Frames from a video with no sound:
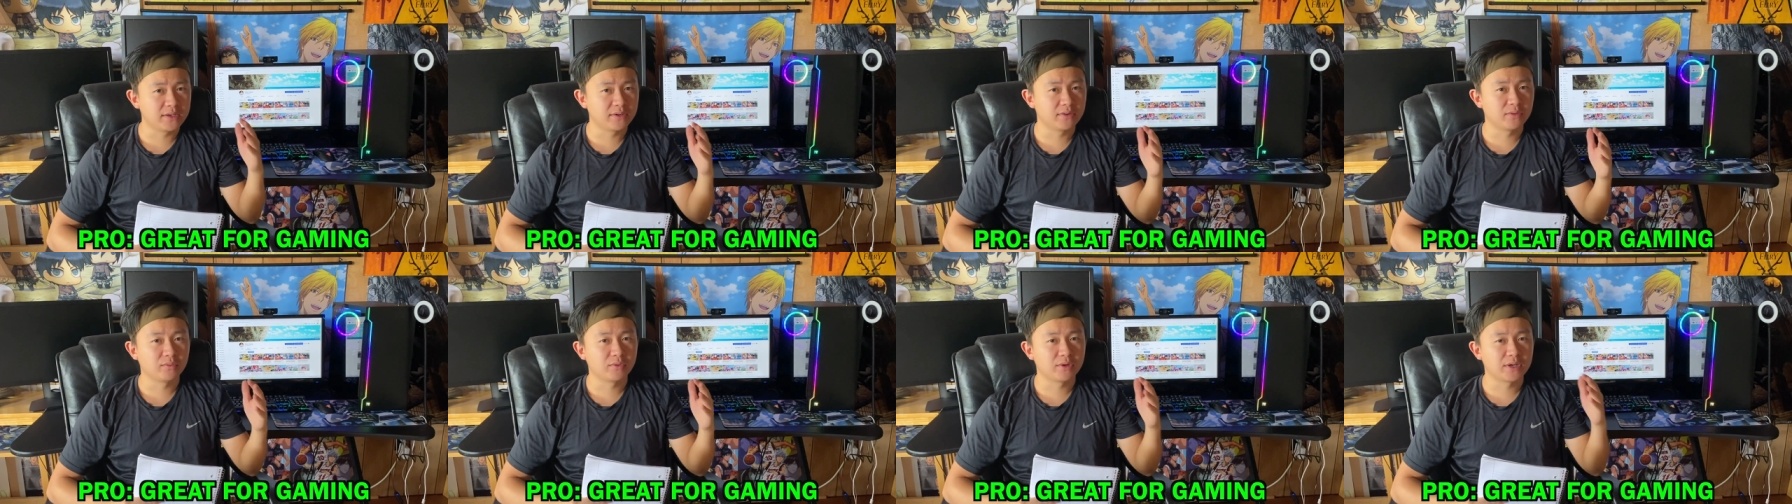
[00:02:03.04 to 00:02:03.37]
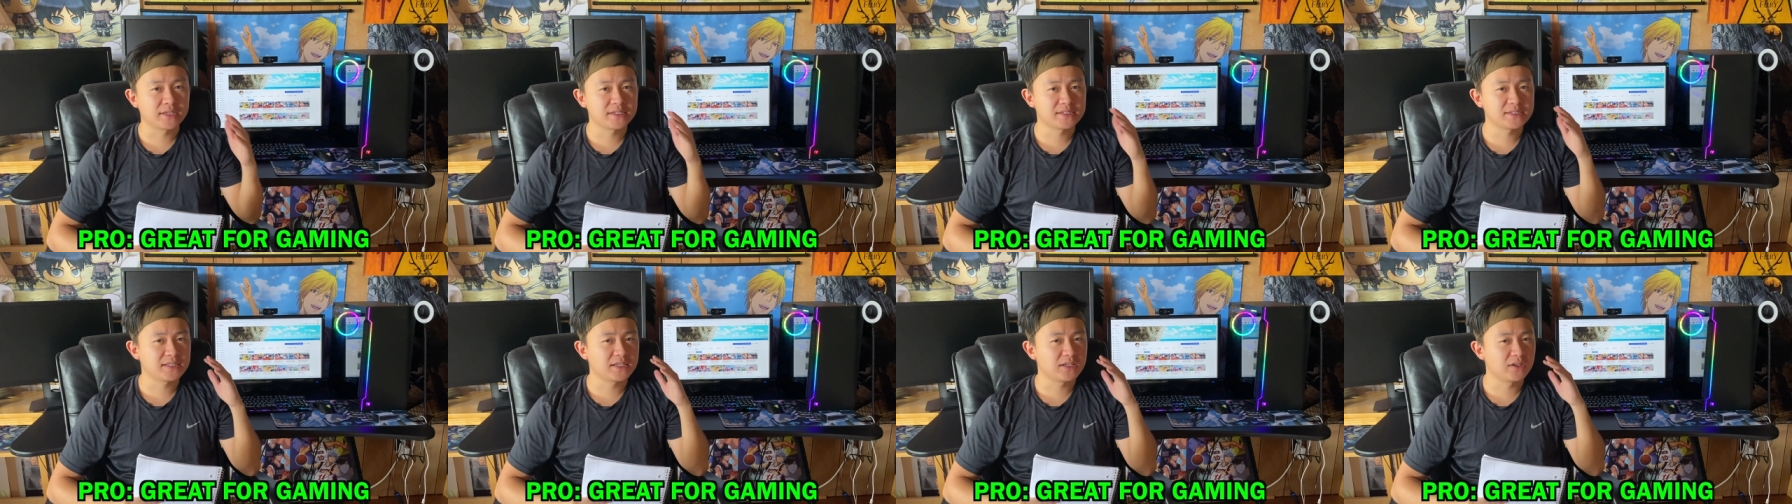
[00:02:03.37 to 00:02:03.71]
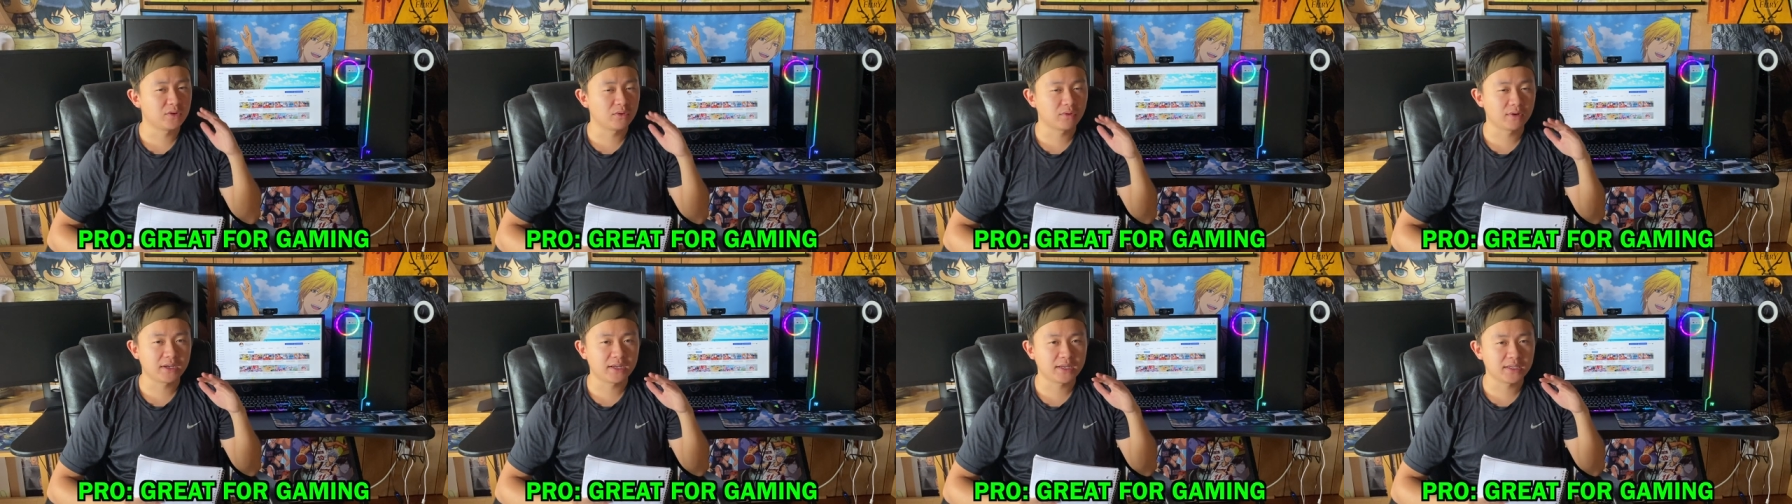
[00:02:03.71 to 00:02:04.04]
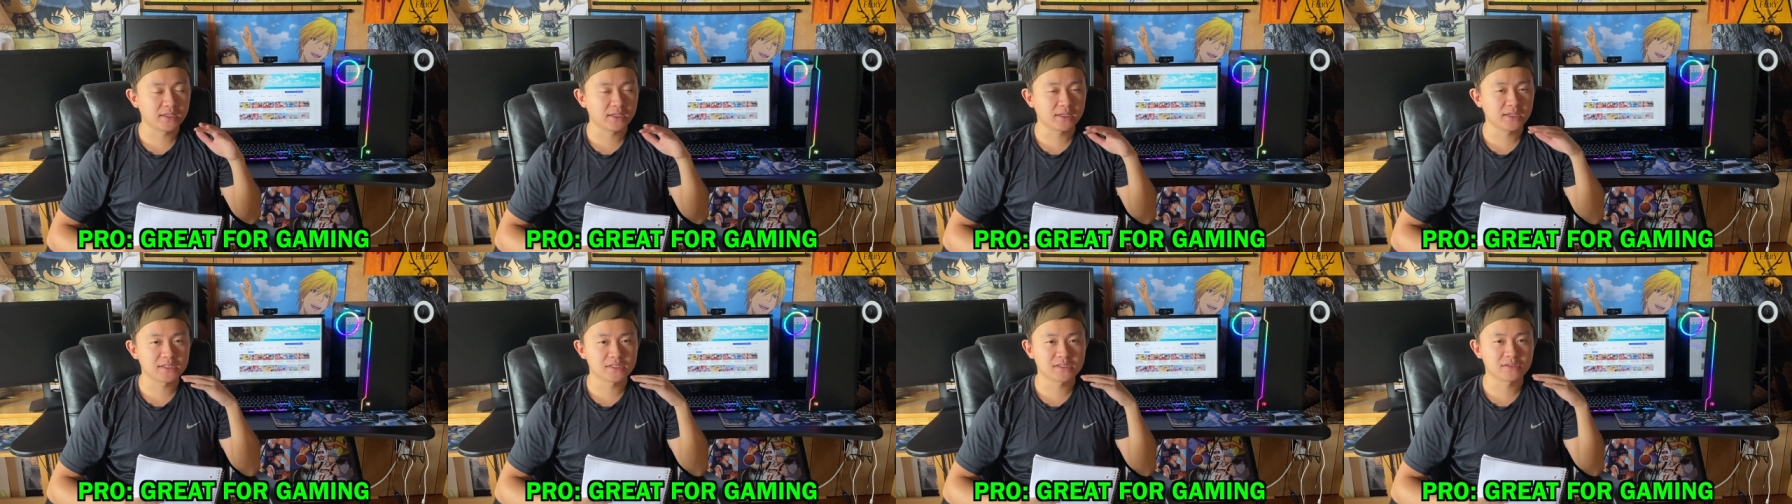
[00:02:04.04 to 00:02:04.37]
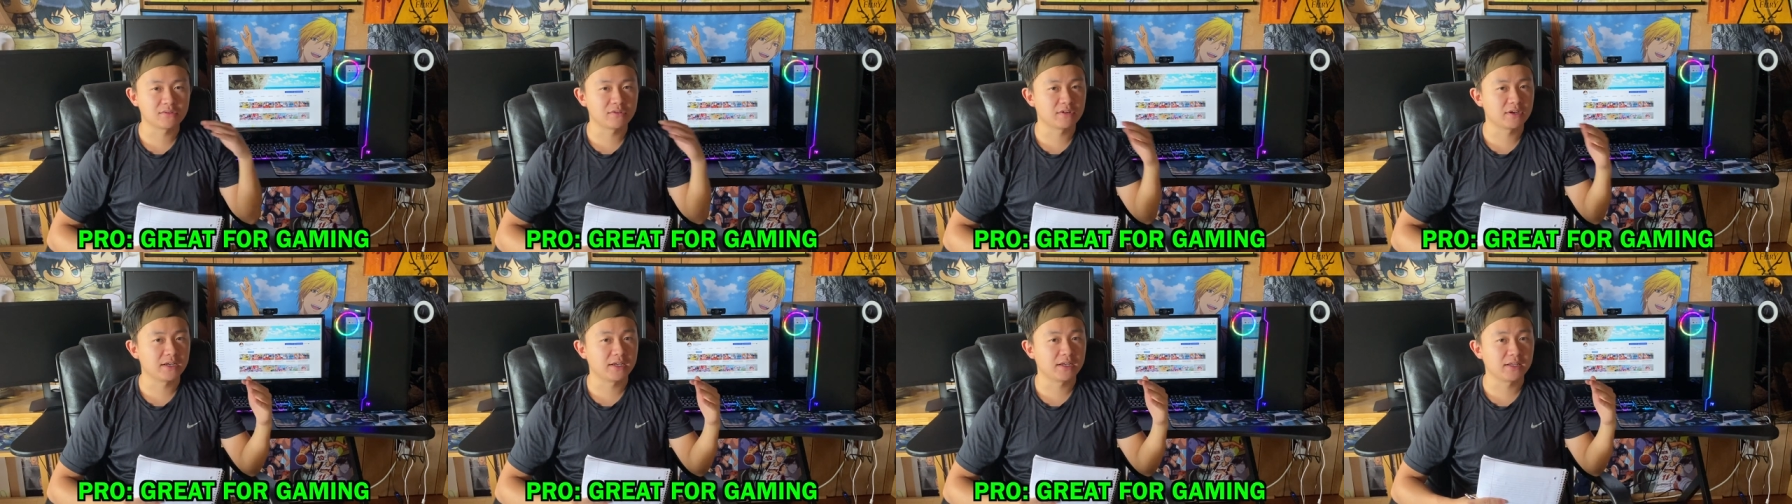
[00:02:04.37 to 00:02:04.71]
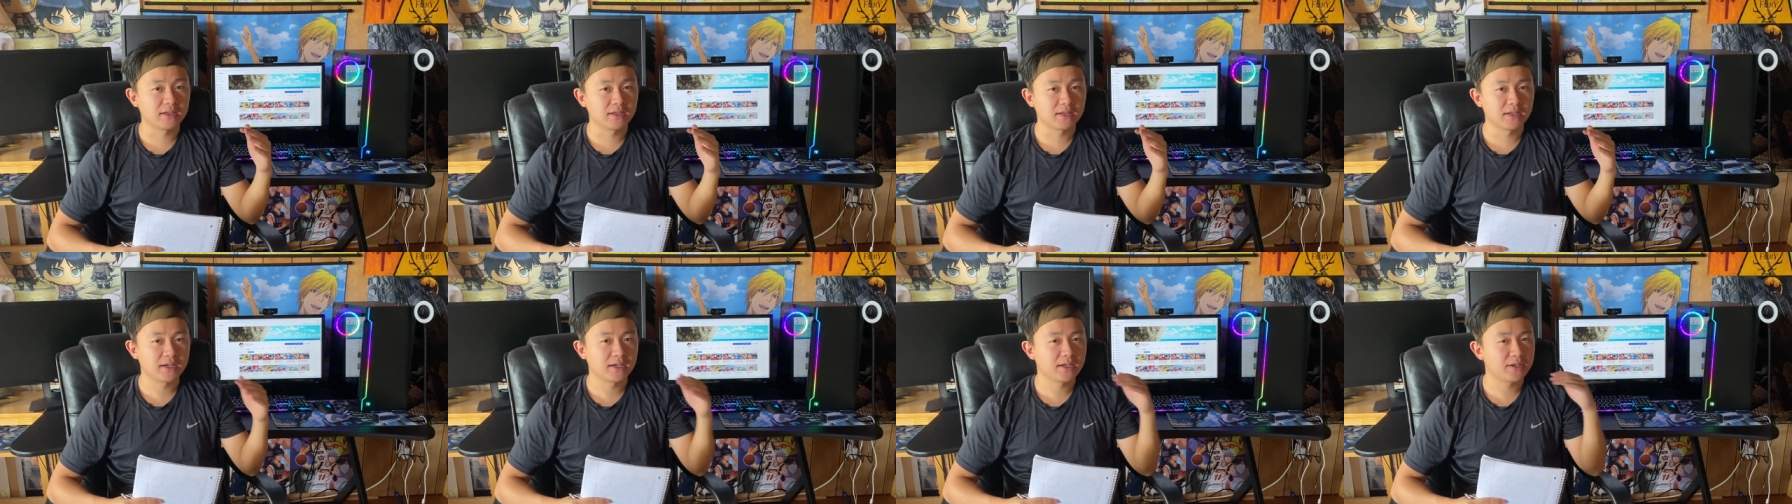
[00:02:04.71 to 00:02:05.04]
When I say great, it's great.
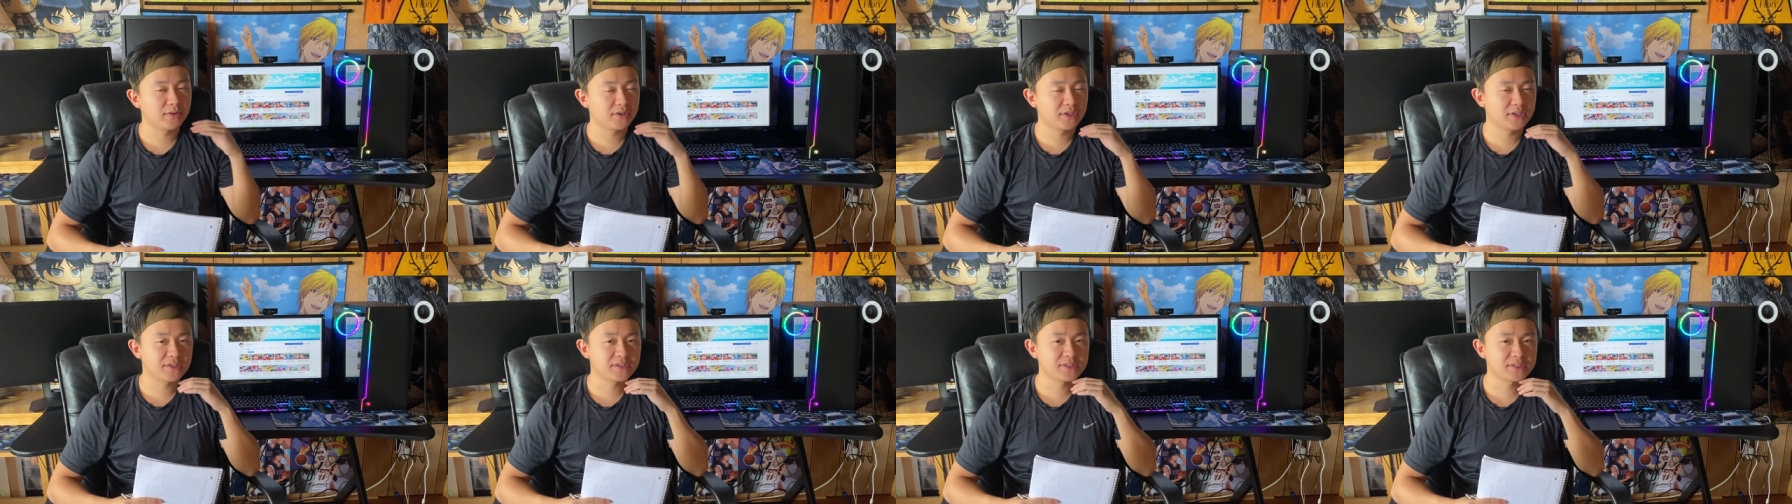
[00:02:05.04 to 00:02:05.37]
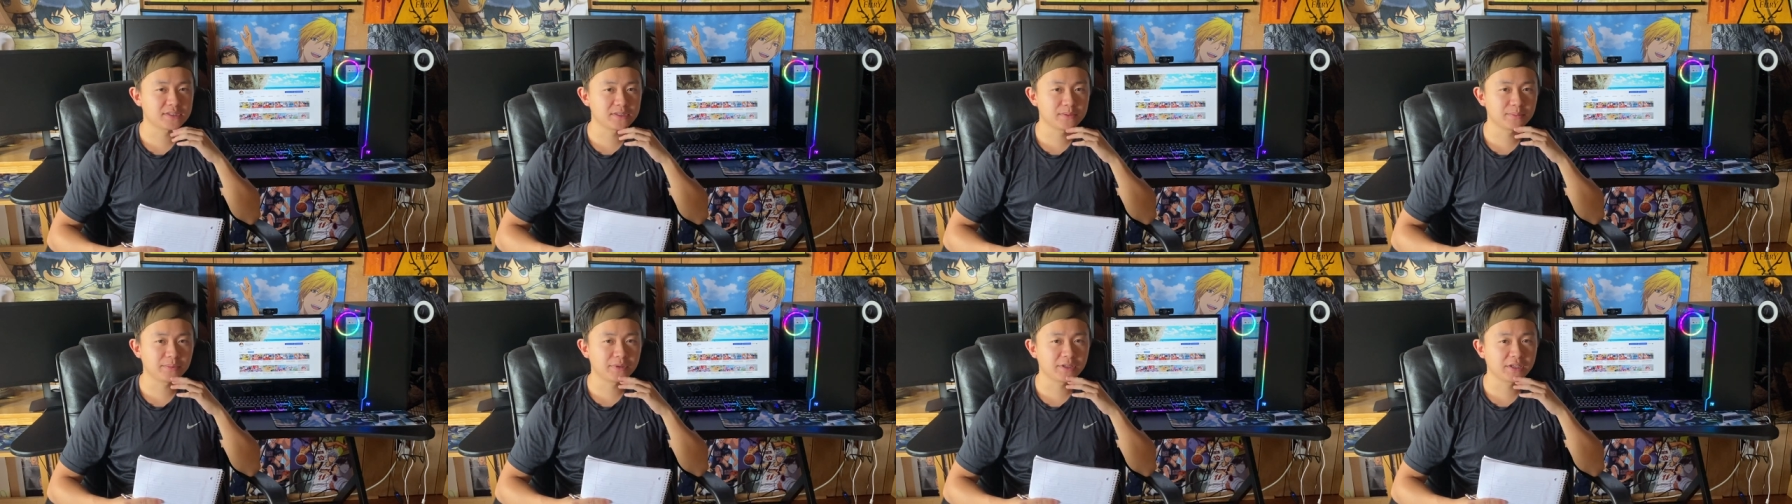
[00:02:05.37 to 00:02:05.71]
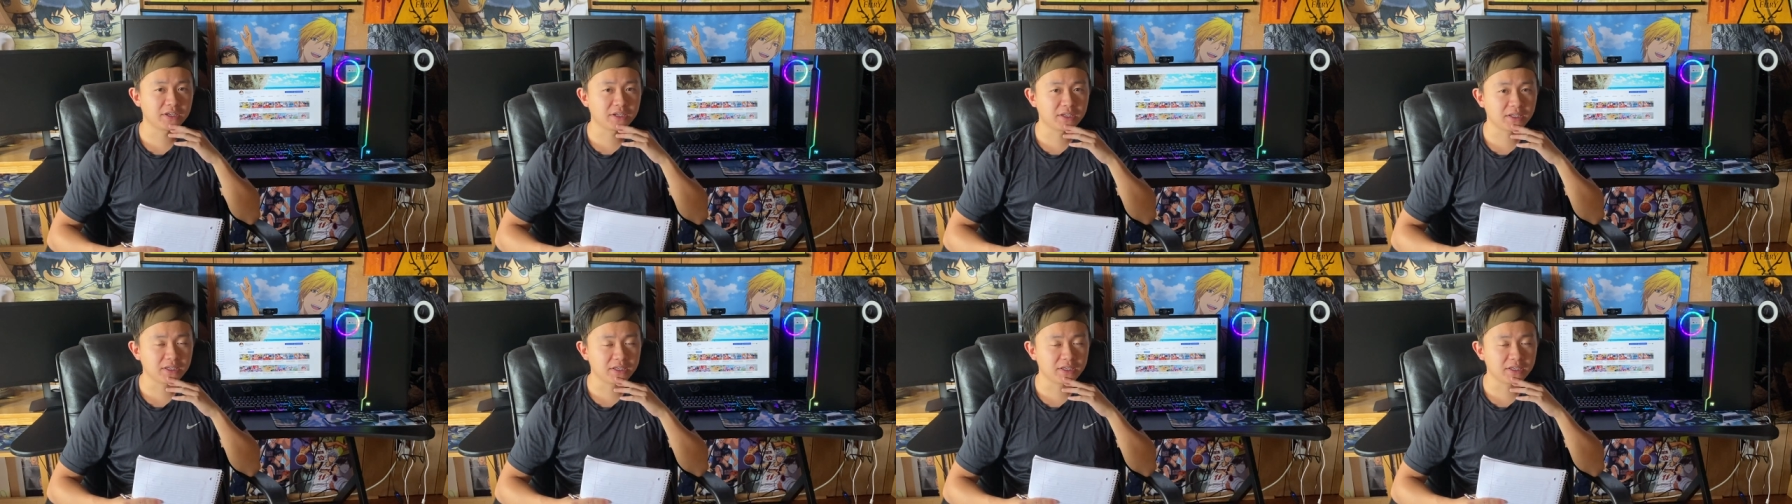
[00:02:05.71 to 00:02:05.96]
I used to play